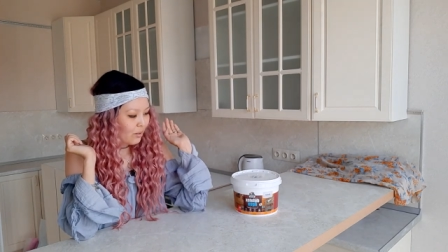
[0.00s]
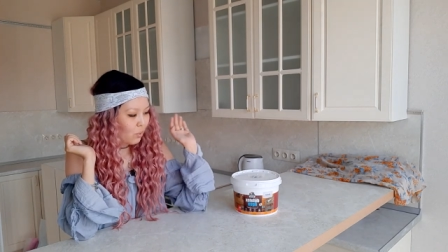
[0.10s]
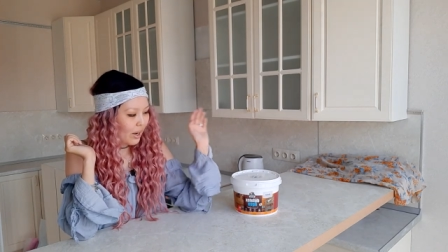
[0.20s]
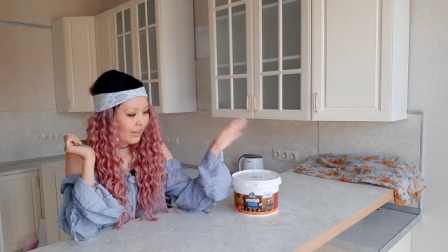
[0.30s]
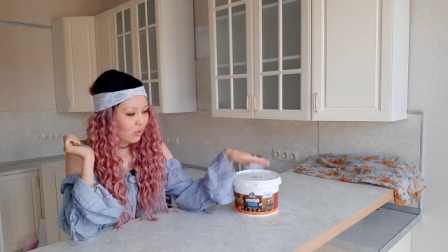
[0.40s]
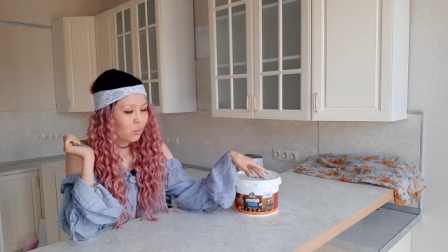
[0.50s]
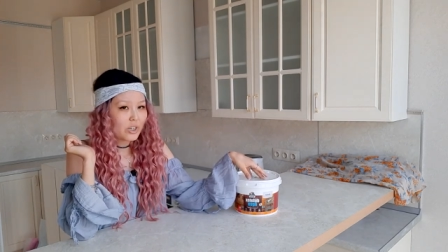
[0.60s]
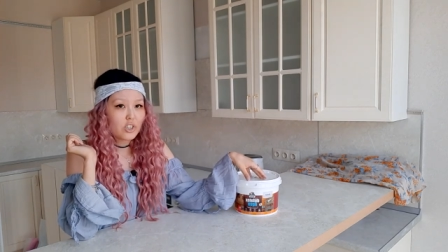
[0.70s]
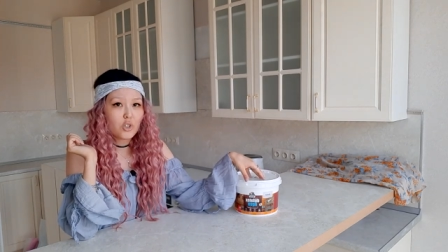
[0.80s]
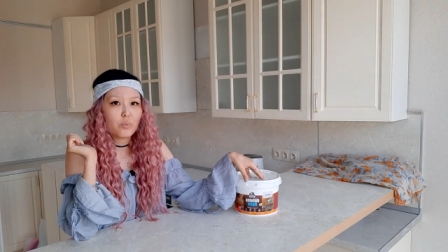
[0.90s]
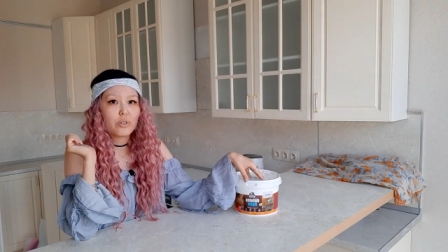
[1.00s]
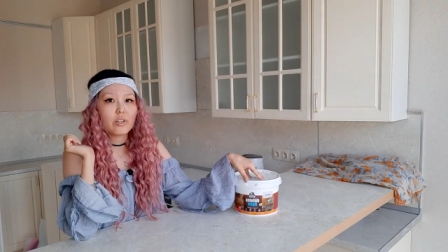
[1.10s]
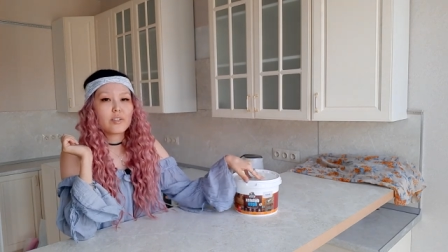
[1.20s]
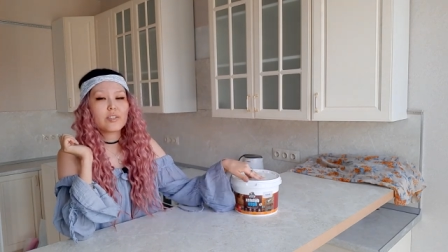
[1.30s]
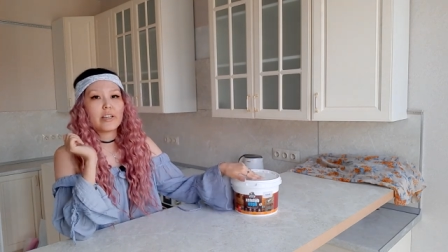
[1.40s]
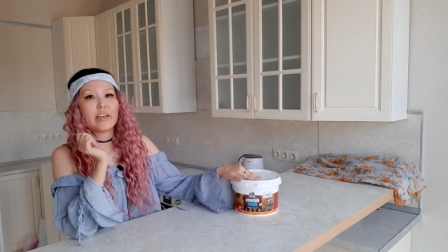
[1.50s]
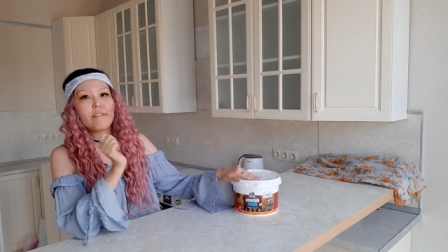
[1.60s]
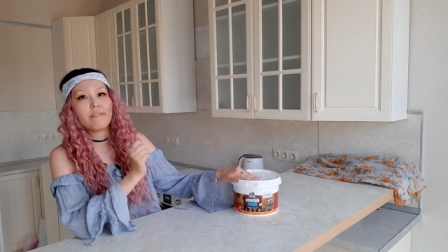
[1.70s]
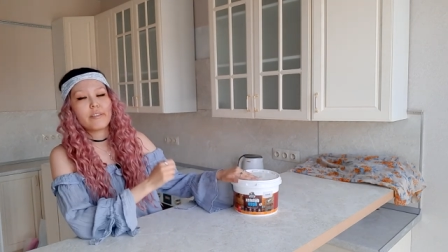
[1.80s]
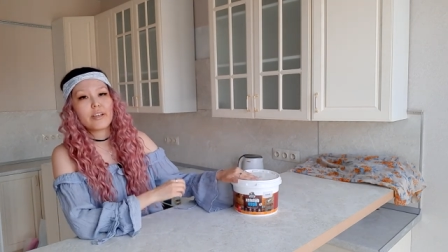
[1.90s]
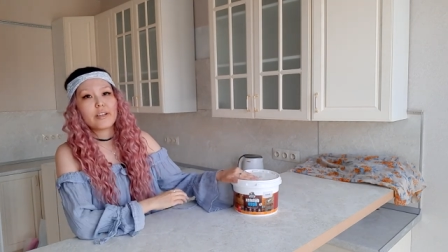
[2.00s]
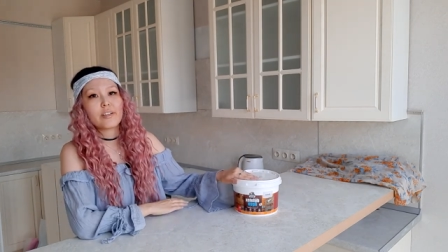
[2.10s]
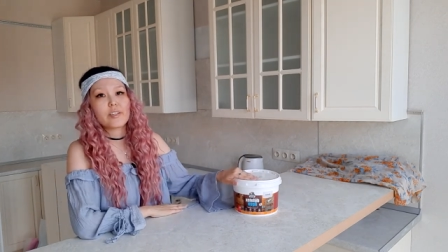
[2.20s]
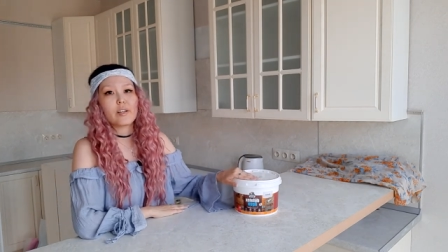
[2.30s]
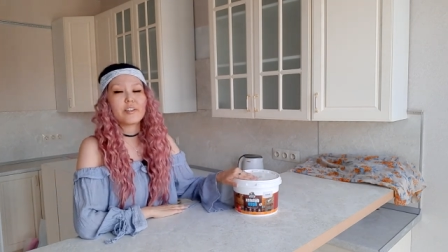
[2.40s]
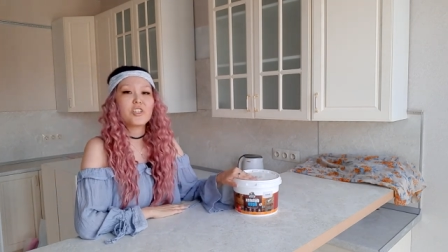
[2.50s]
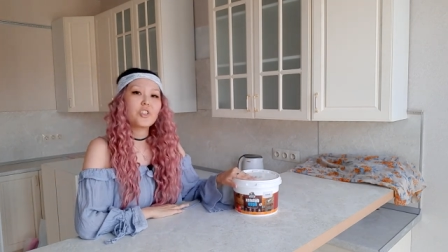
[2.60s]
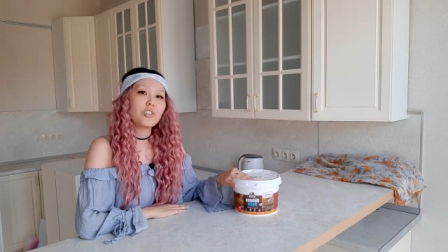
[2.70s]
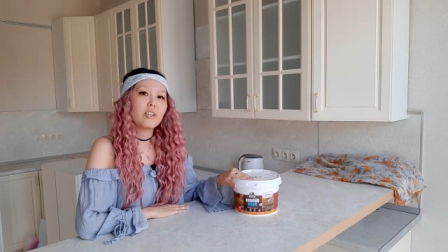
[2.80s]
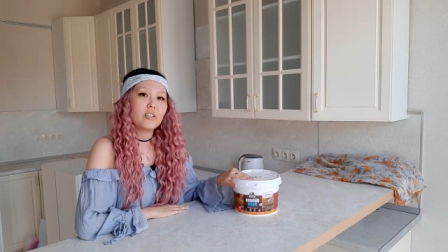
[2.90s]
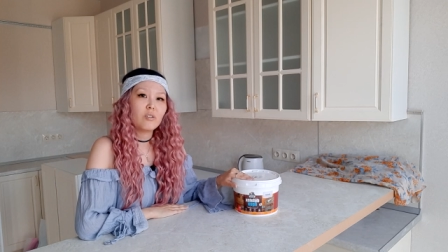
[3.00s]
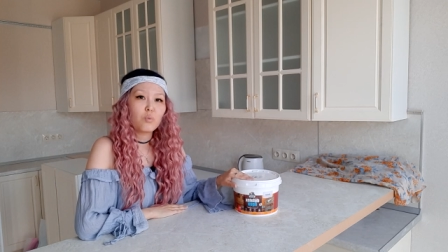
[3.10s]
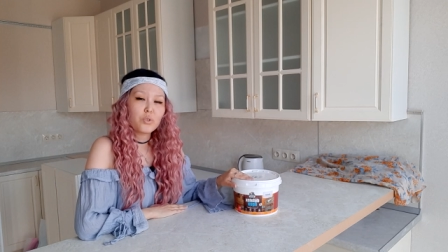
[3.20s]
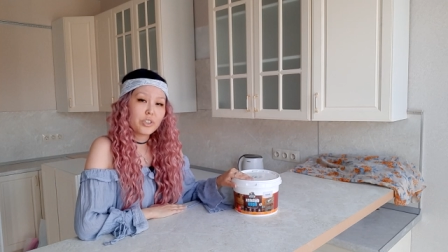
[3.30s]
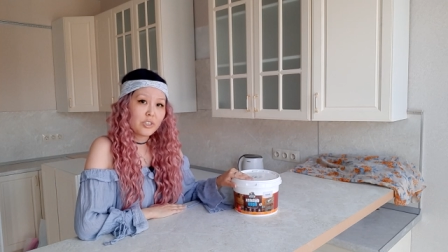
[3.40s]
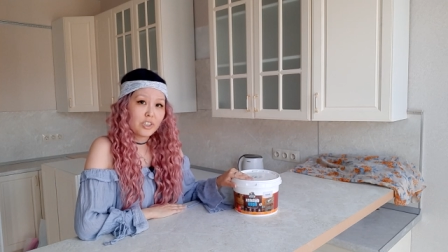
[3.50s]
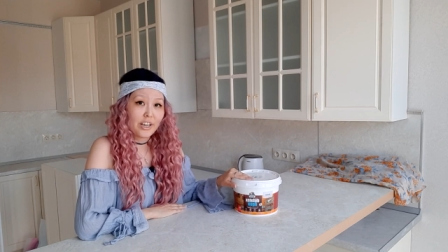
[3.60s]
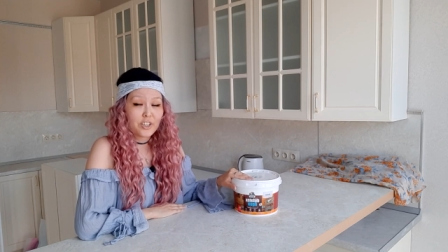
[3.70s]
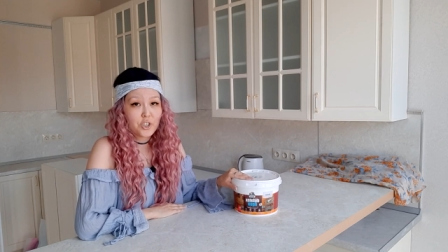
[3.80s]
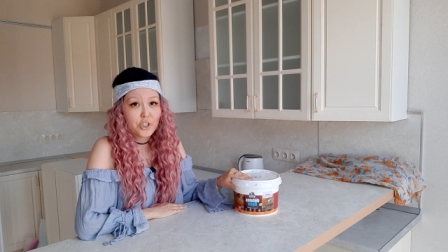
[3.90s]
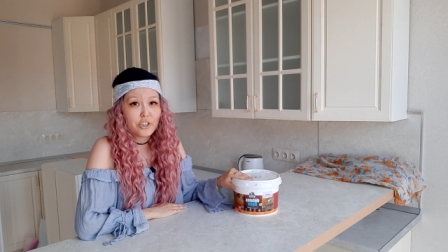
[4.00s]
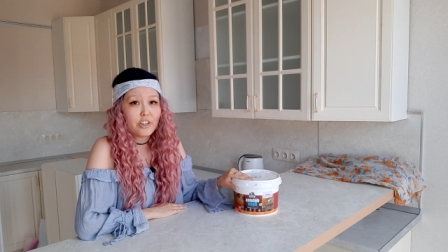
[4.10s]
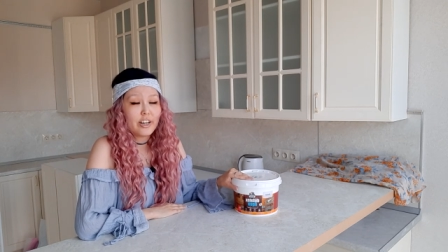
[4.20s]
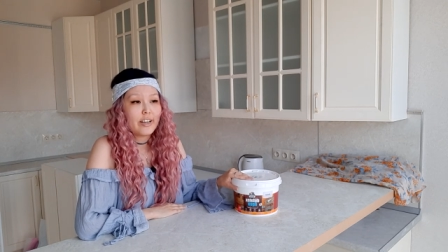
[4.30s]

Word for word: the one which will save this original wooden pattern